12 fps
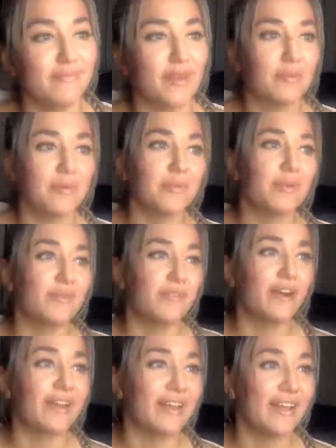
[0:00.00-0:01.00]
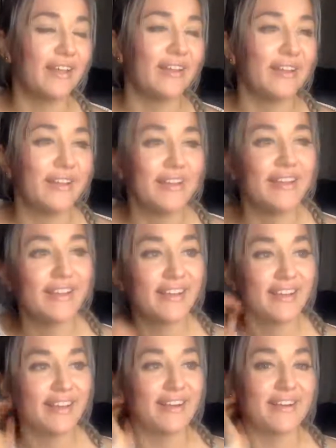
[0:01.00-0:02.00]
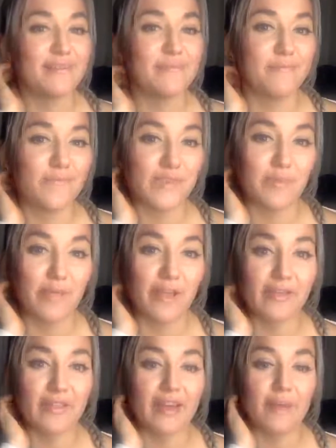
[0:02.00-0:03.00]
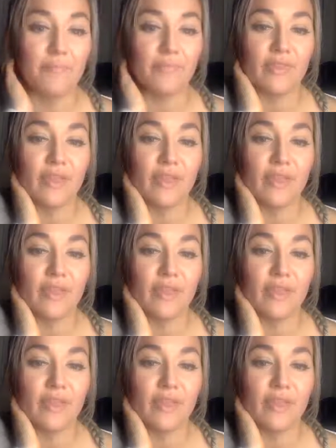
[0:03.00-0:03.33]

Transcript: Maybe we'll find it, something like that.